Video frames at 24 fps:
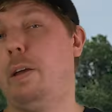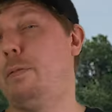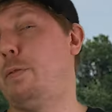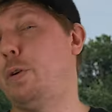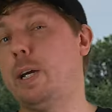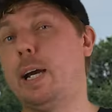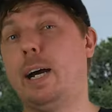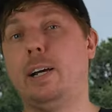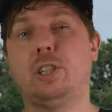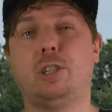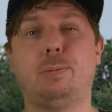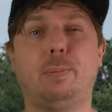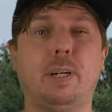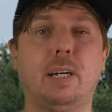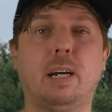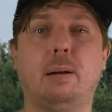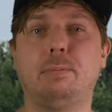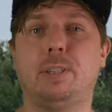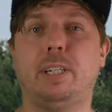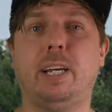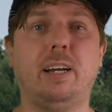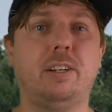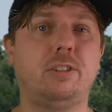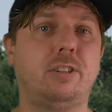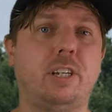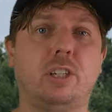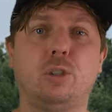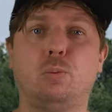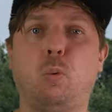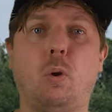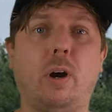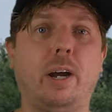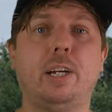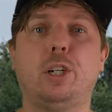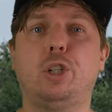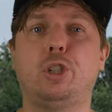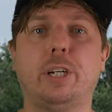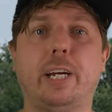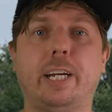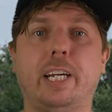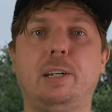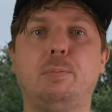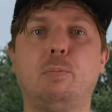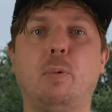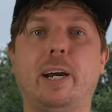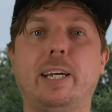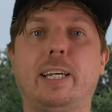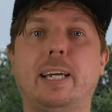If a customer comes out and says, "Why are you
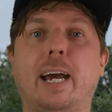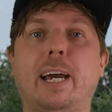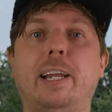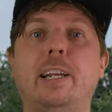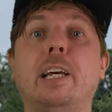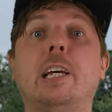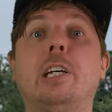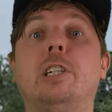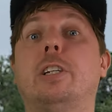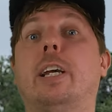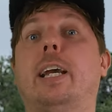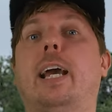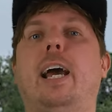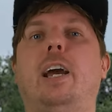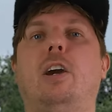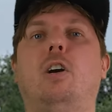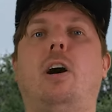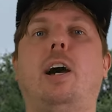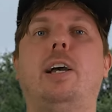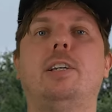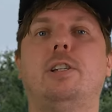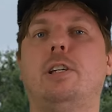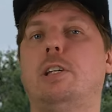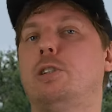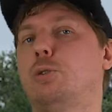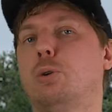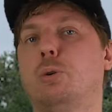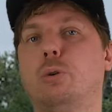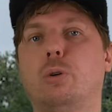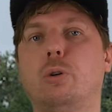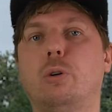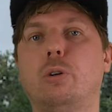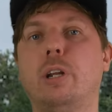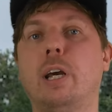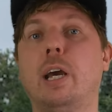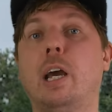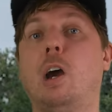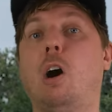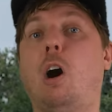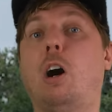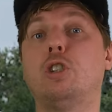shaking my gate?" Say, "Hey guys, it's all good.